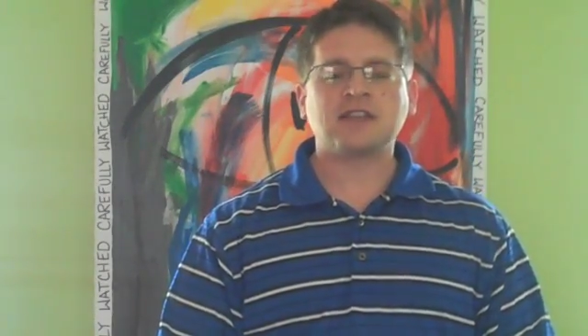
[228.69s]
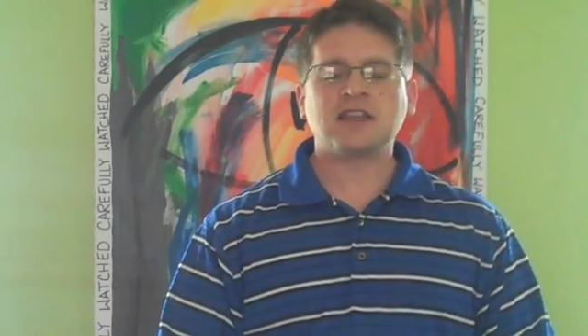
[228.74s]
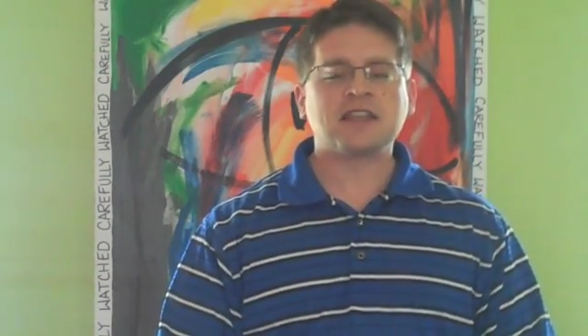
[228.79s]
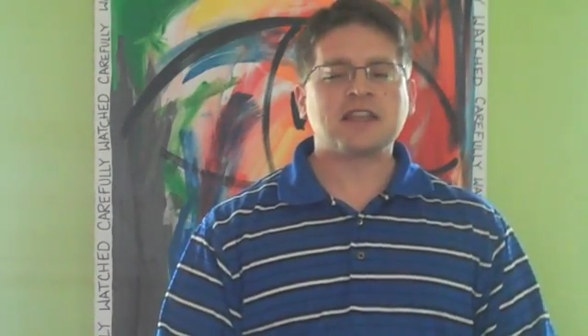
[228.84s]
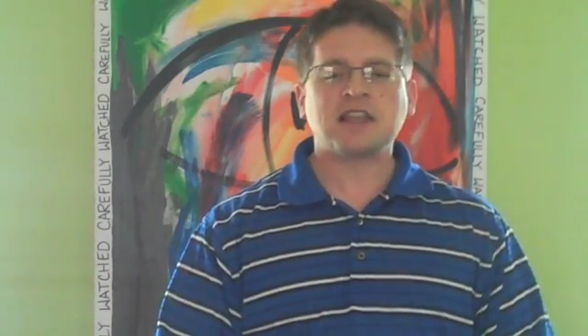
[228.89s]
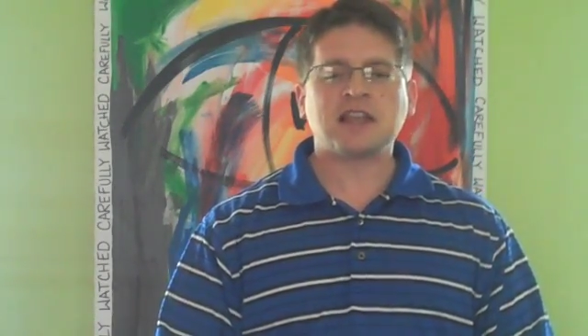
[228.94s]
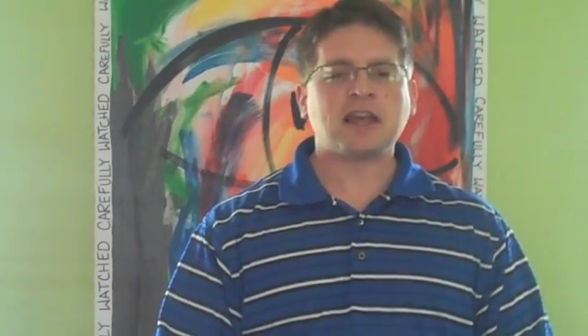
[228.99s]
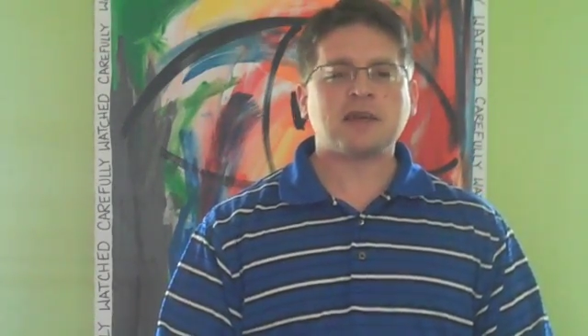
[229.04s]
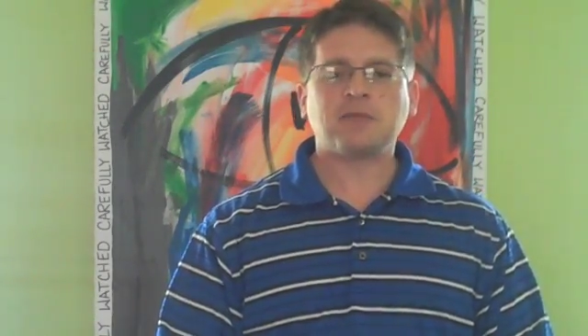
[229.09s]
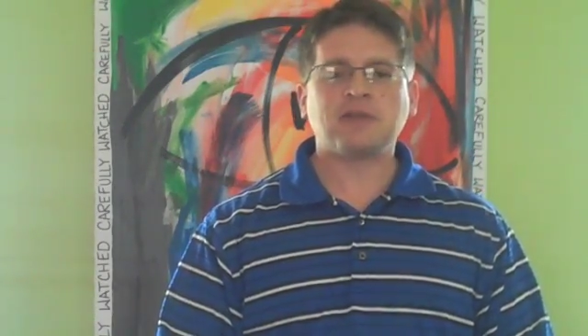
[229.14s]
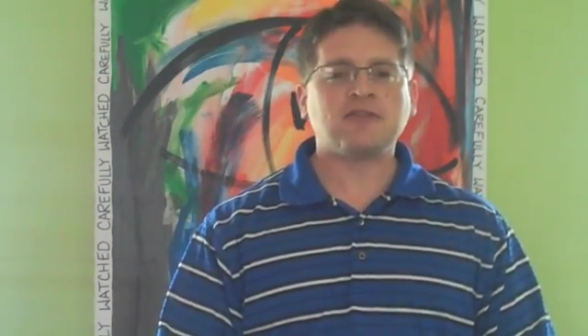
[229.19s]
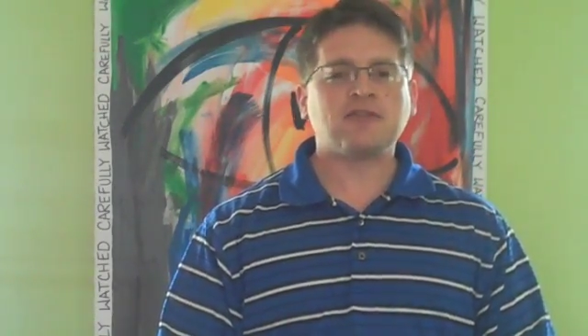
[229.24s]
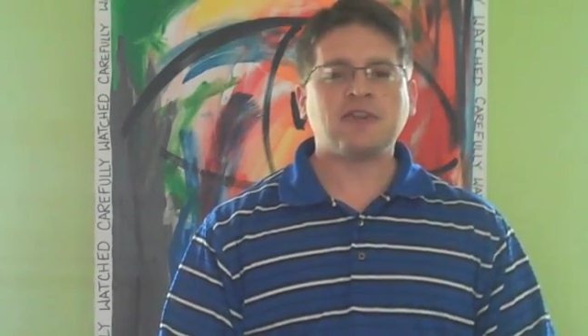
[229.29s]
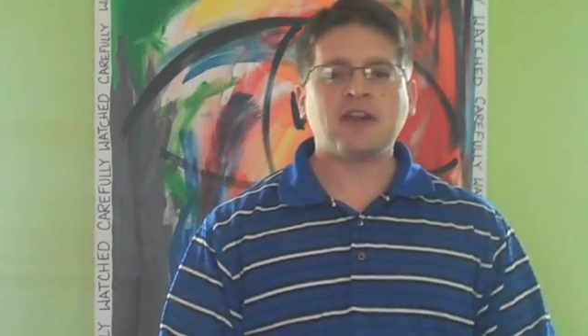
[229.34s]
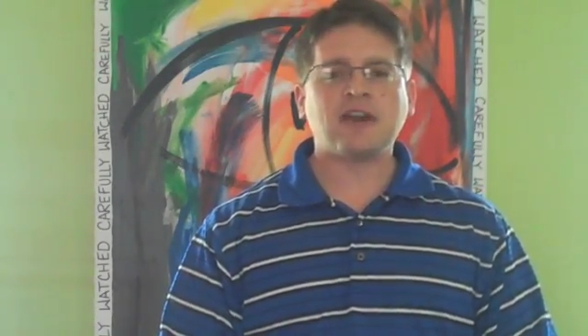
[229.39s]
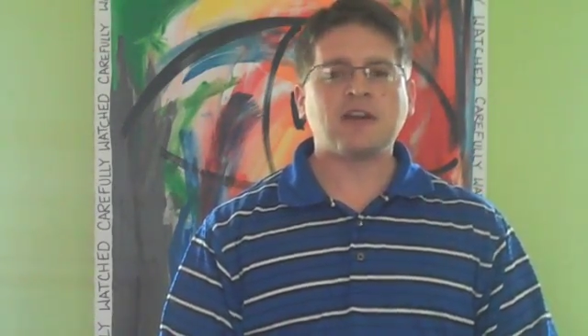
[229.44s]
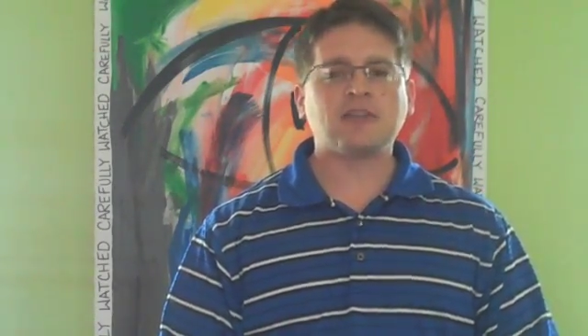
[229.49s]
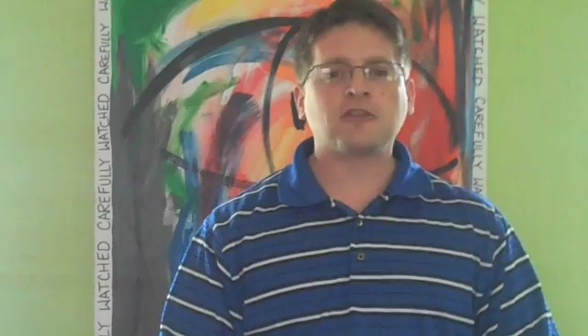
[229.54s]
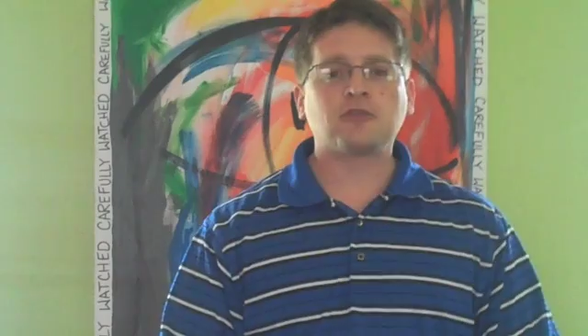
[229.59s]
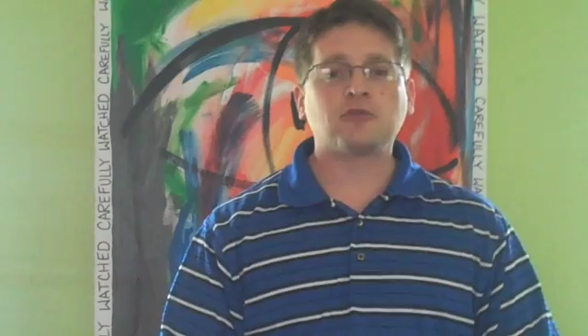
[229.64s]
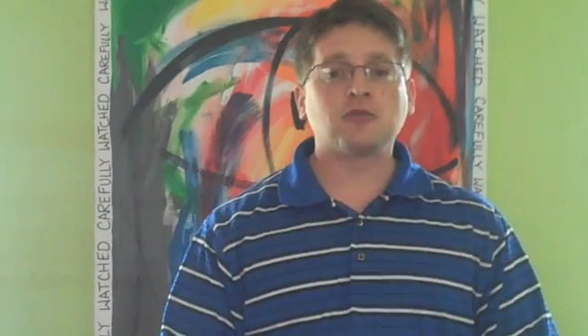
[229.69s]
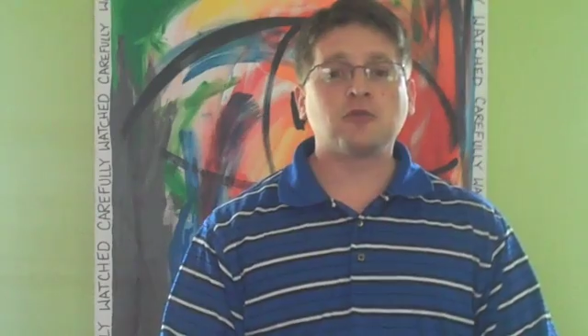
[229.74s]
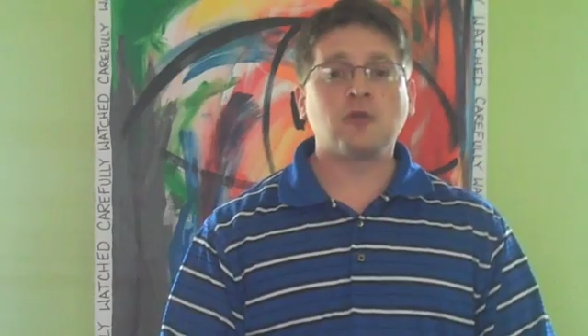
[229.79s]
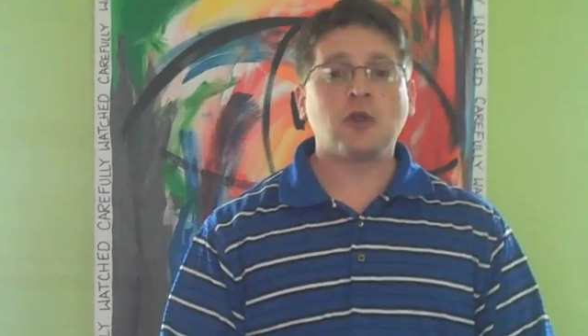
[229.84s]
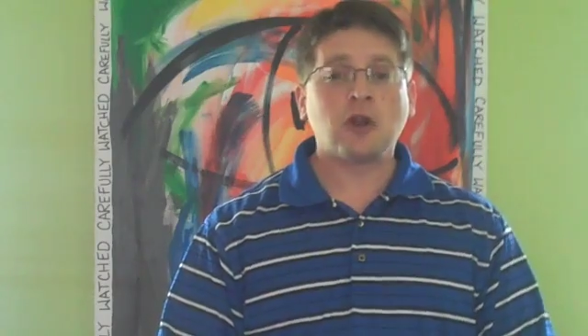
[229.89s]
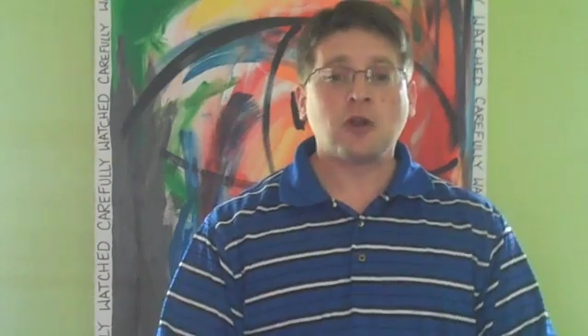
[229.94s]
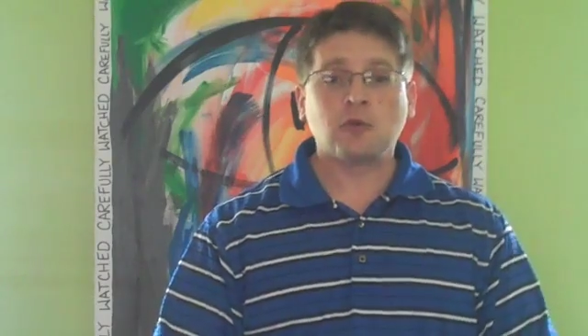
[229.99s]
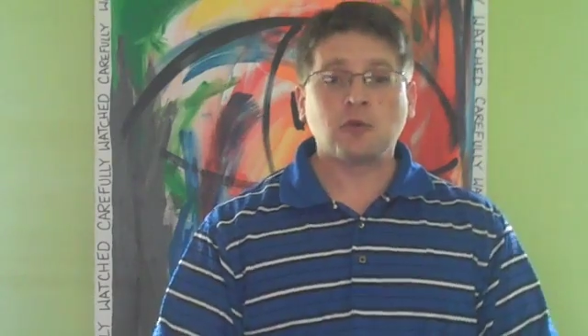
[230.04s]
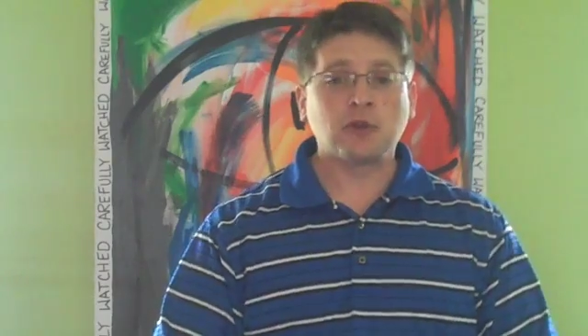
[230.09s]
They cannot be found through